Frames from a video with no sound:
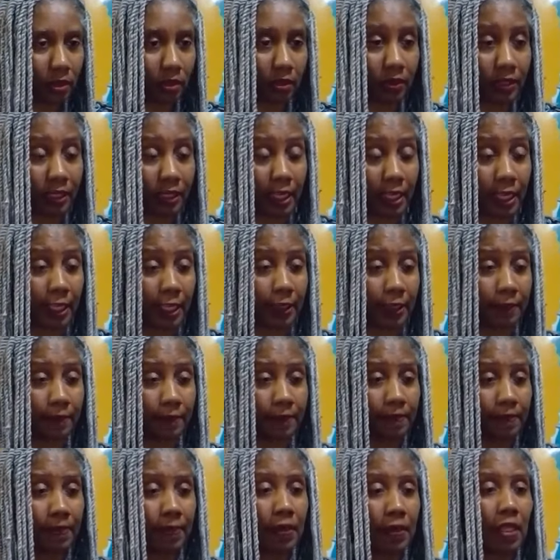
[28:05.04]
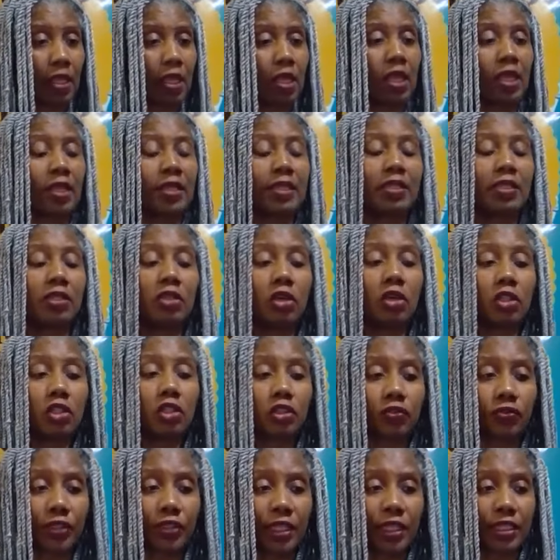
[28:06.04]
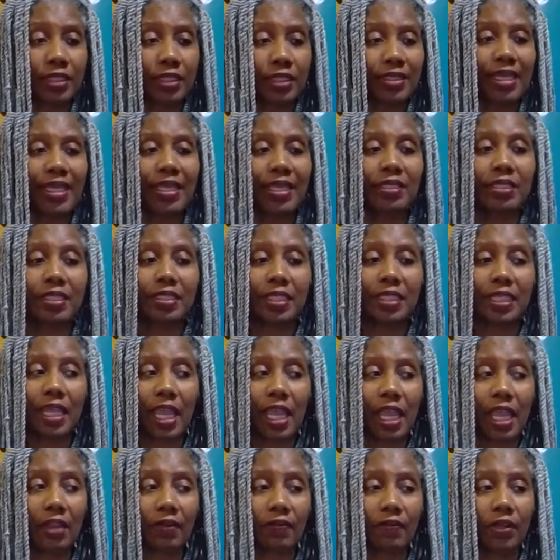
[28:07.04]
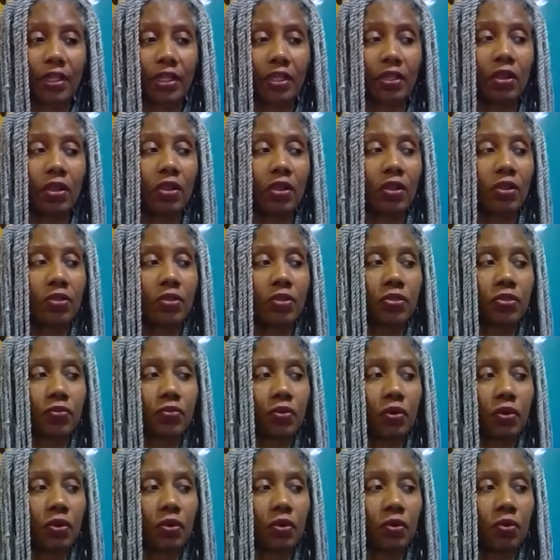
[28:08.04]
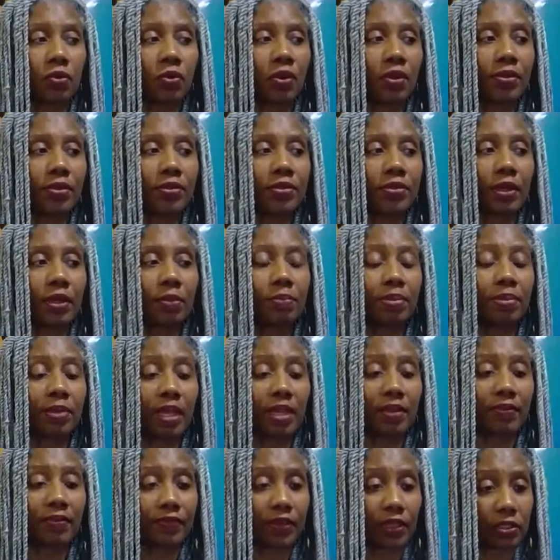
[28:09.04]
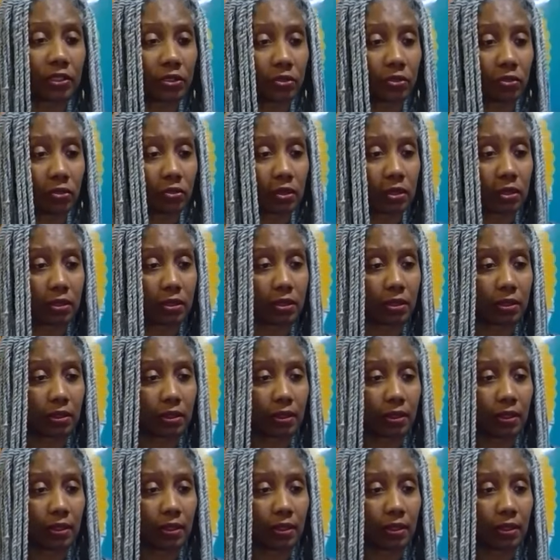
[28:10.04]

okay? Nutrients is carried through the blood vessels.